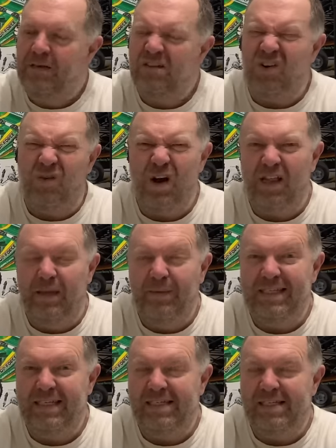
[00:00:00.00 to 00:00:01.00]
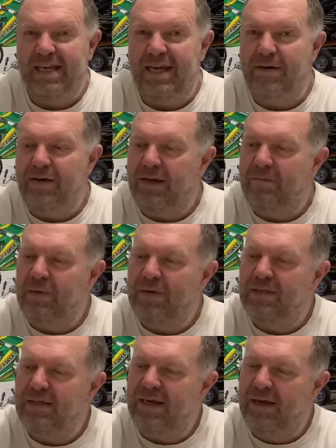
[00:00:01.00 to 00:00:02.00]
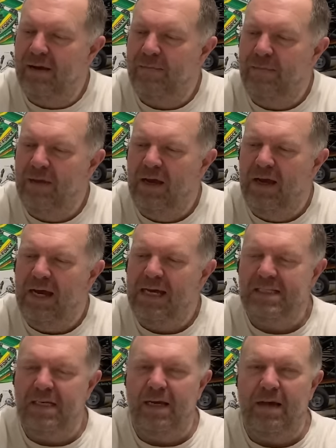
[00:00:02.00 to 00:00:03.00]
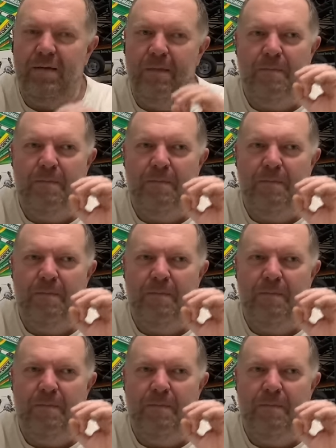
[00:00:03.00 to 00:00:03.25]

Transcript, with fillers: got quite limited steering, but as a